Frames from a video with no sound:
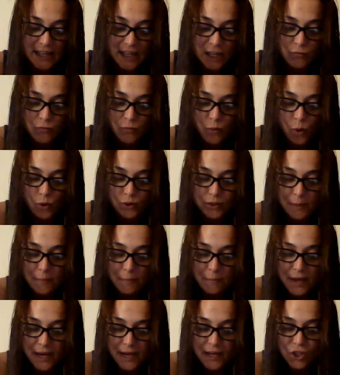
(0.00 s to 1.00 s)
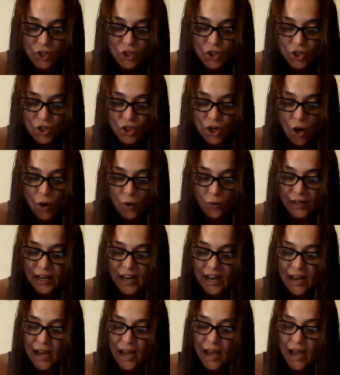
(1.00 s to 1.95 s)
he rolled a big stone